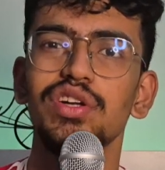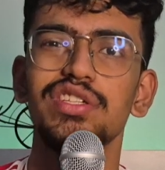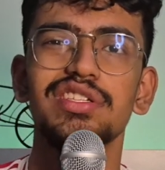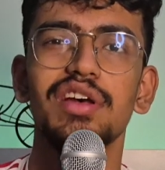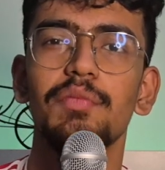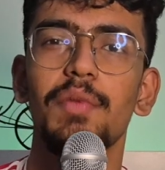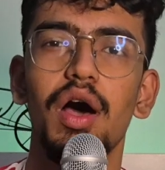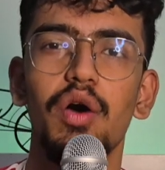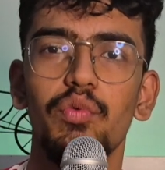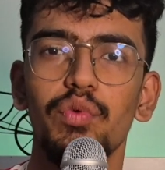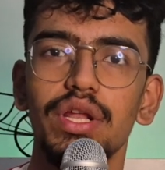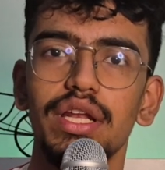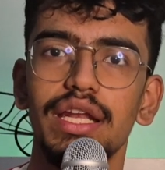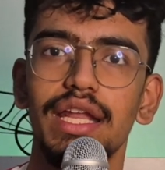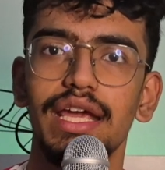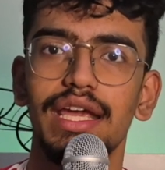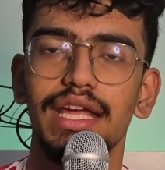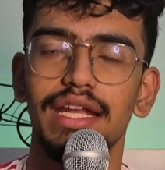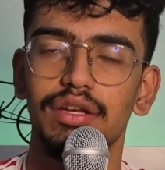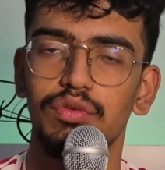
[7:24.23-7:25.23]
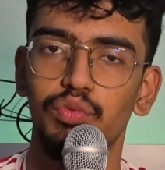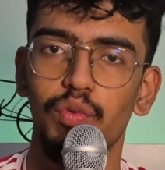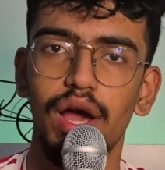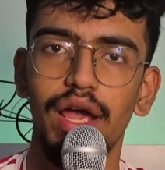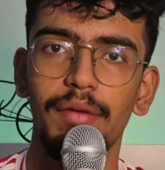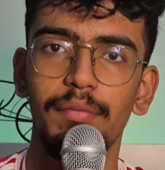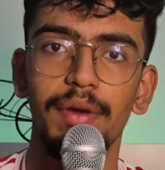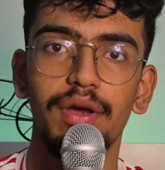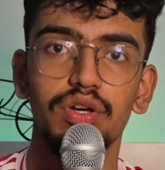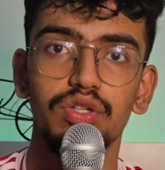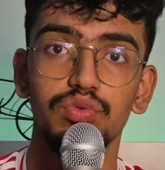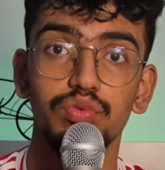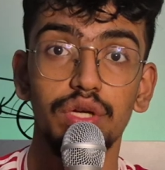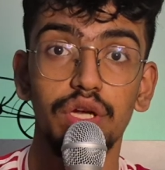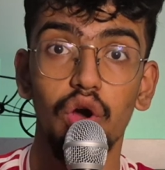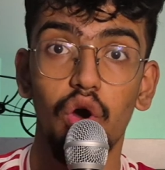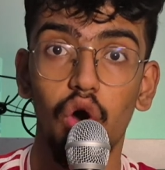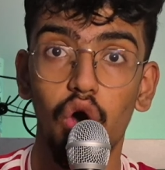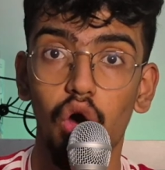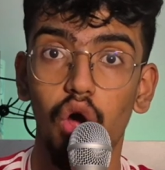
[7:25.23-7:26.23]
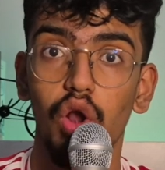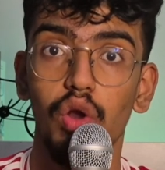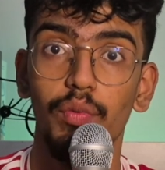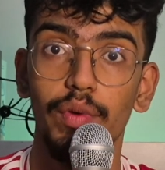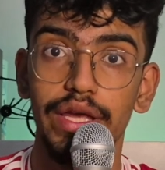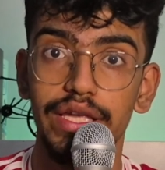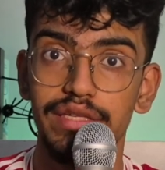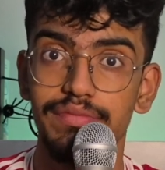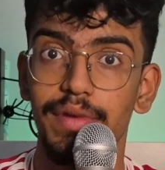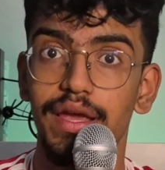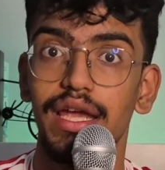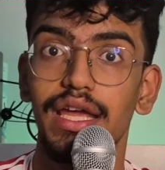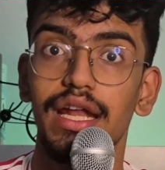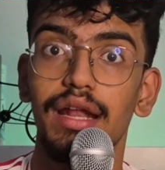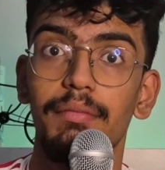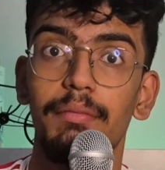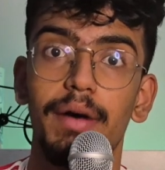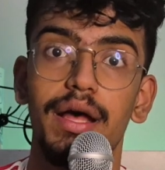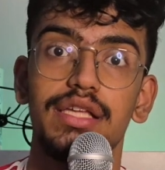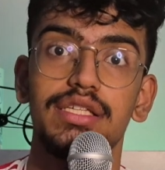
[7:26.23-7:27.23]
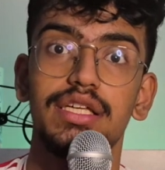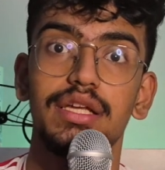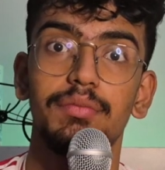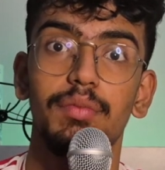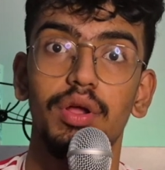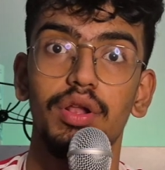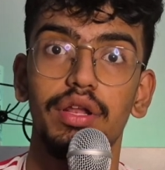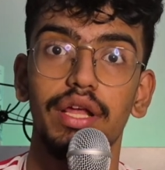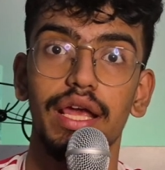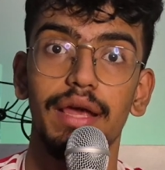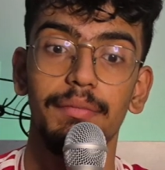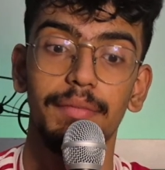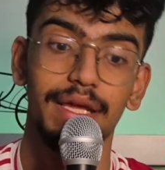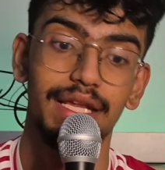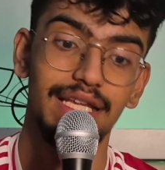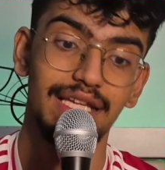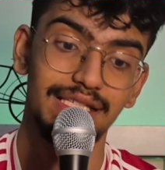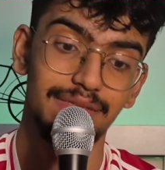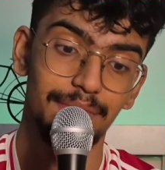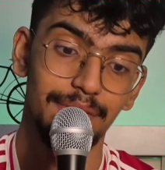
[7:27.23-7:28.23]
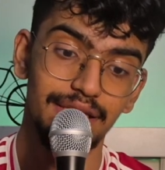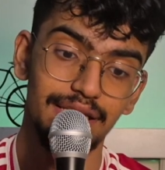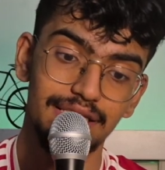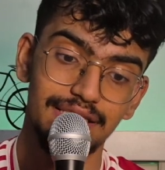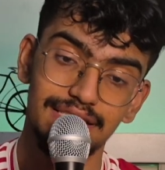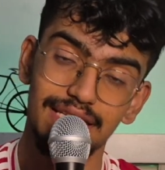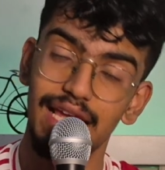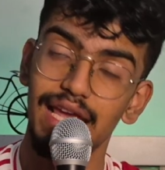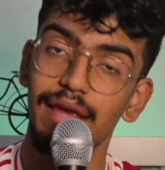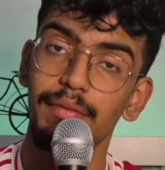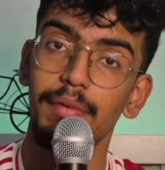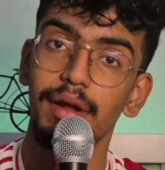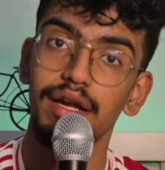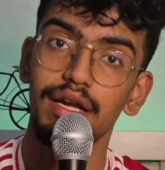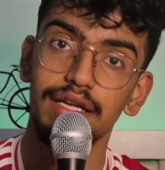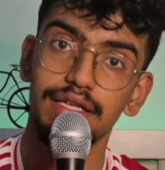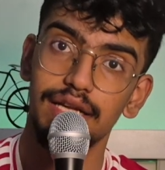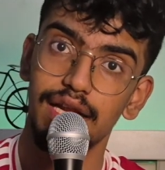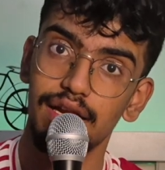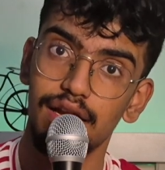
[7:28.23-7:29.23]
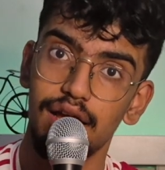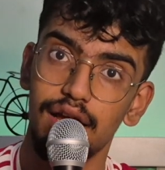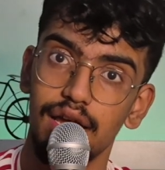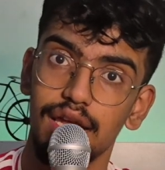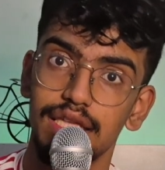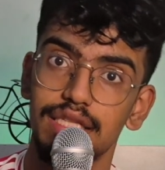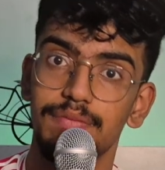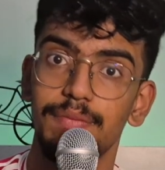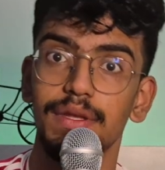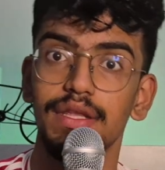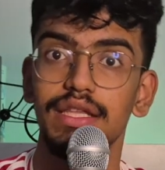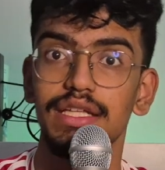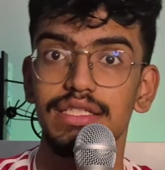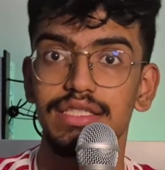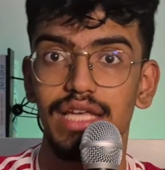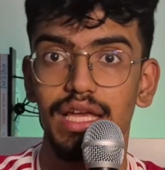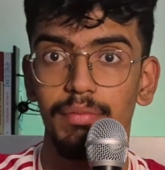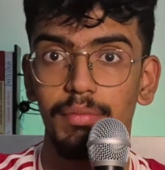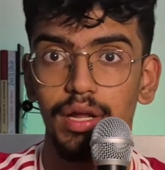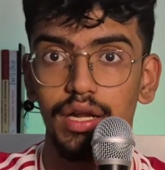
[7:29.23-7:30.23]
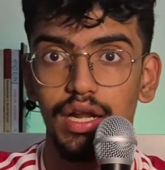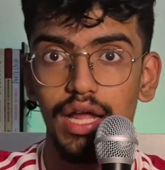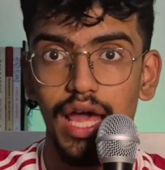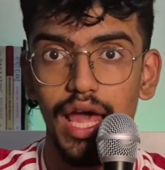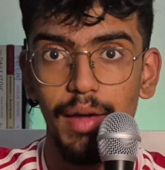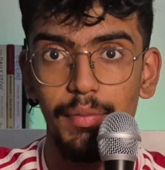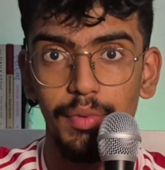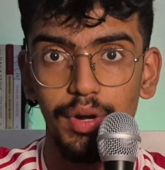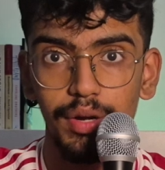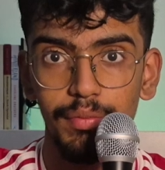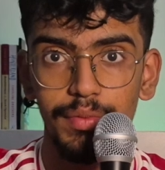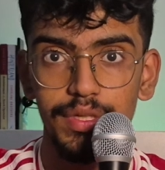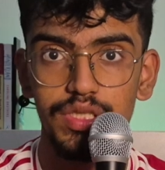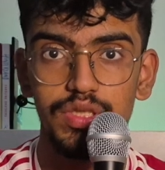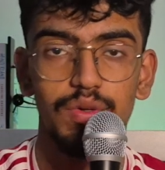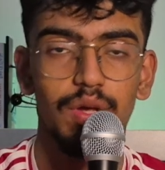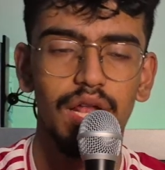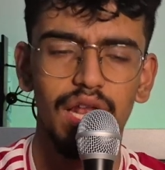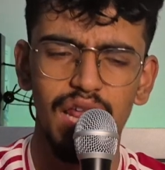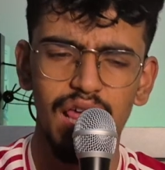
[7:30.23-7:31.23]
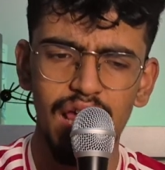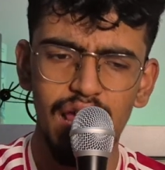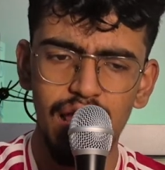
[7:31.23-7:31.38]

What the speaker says: Somehow we'll nick it. Why? Because we always make it a basketball game. It has been the same under Ten Hag. It's been the same under Amorim as well.